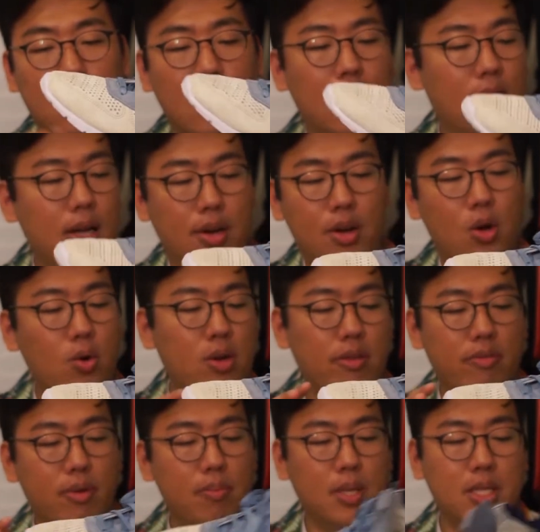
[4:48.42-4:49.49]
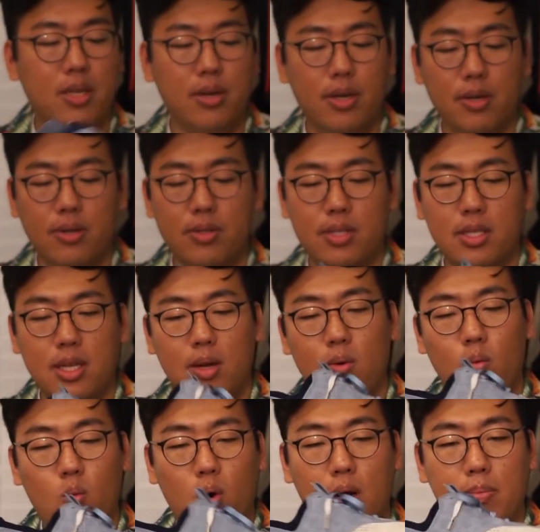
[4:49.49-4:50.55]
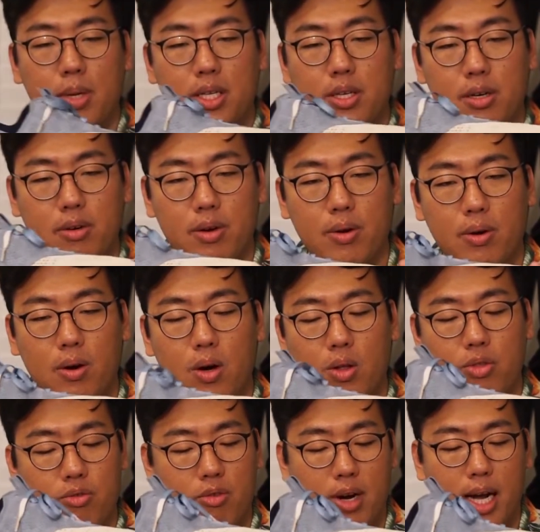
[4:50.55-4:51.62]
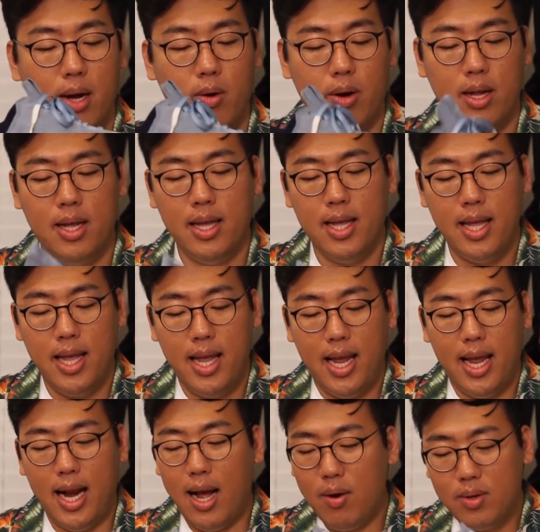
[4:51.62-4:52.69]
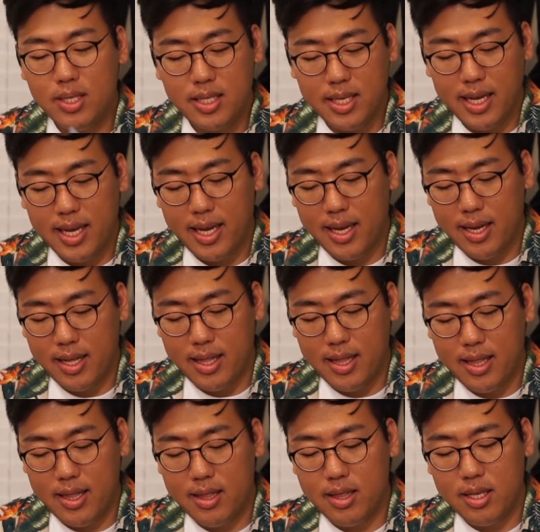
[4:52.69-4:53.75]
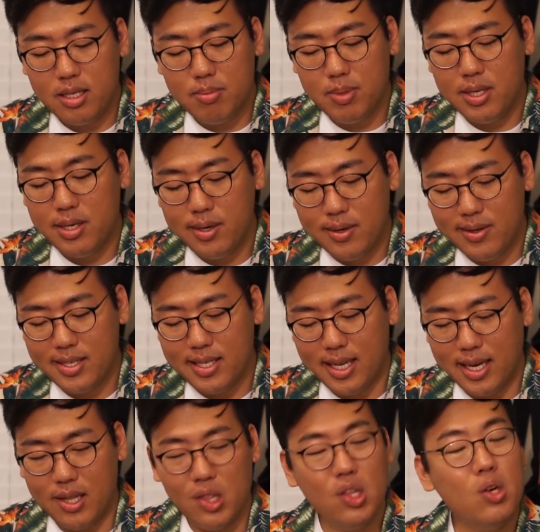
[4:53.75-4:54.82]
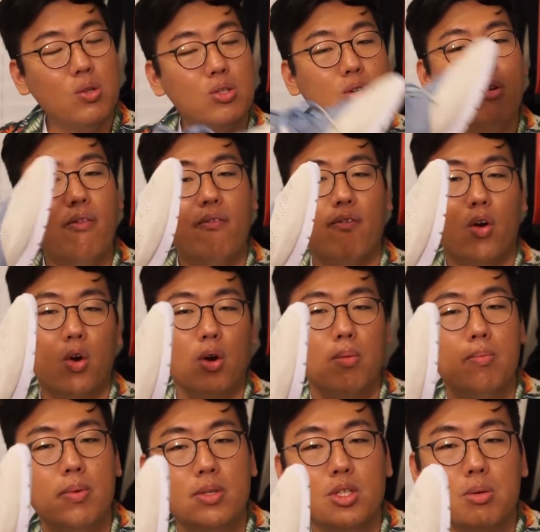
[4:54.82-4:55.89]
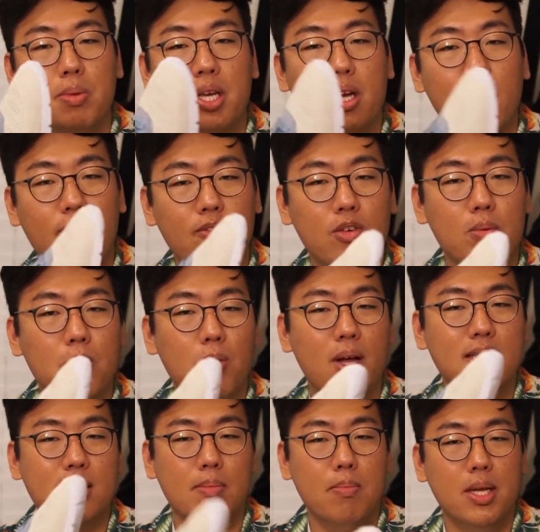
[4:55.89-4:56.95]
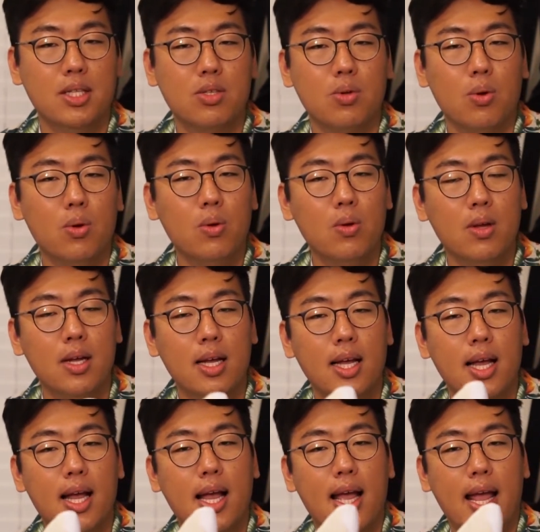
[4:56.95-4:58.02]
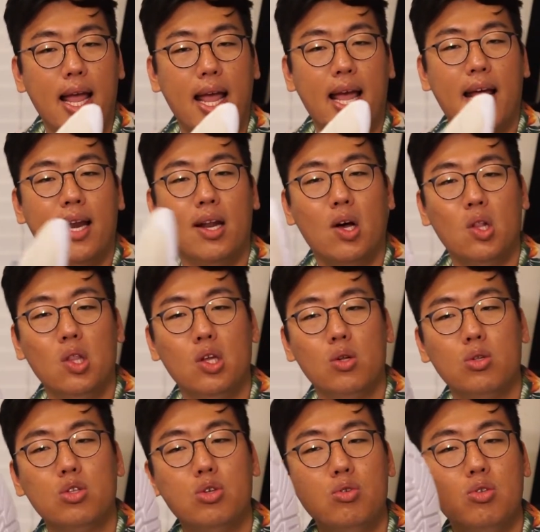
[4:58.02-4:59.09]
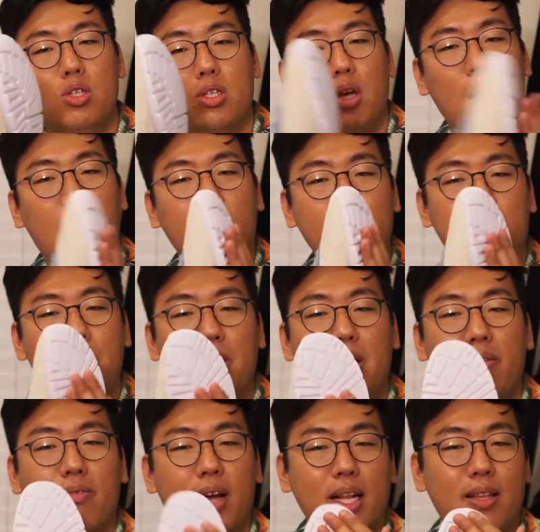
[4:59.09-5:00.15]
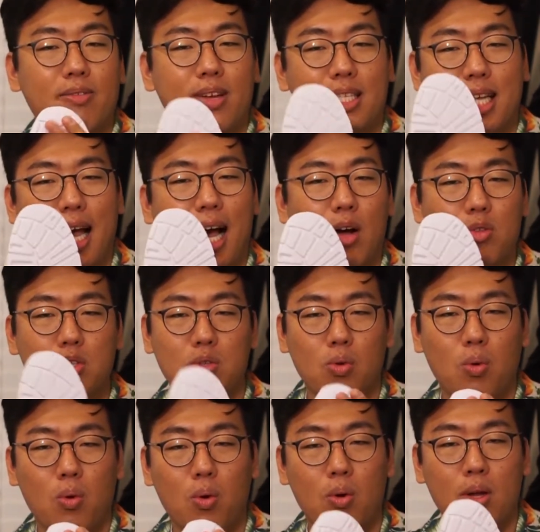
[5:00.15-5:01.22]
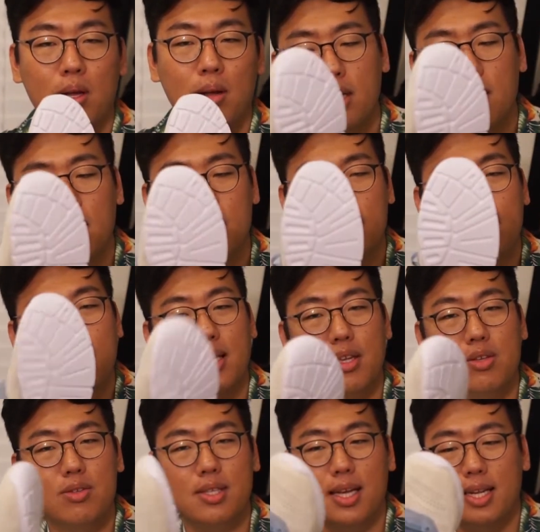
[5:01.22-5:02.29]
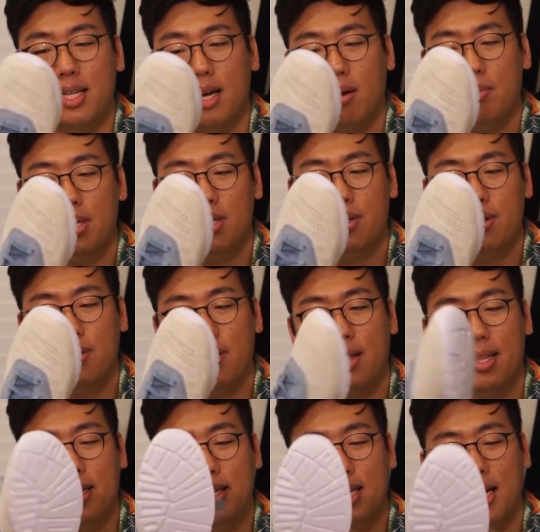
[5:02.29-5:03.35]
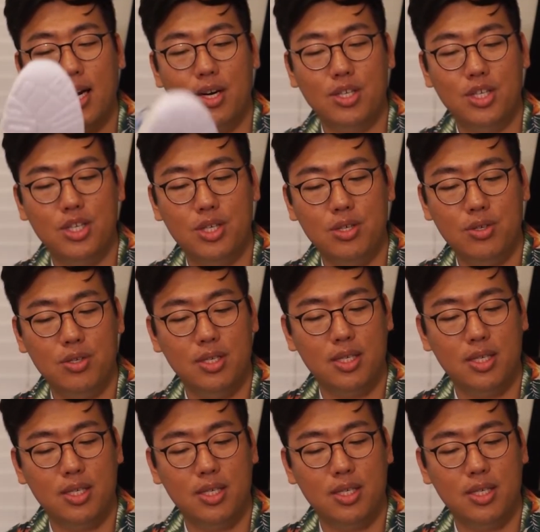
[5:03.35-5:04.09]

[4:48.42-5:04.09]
no different materials, one material all throughout. And I would say this material is like a little too firm to be comfortable as a midsole, and a little too soft to be effective as an outsole. since they use the entire material on the entire shoe, you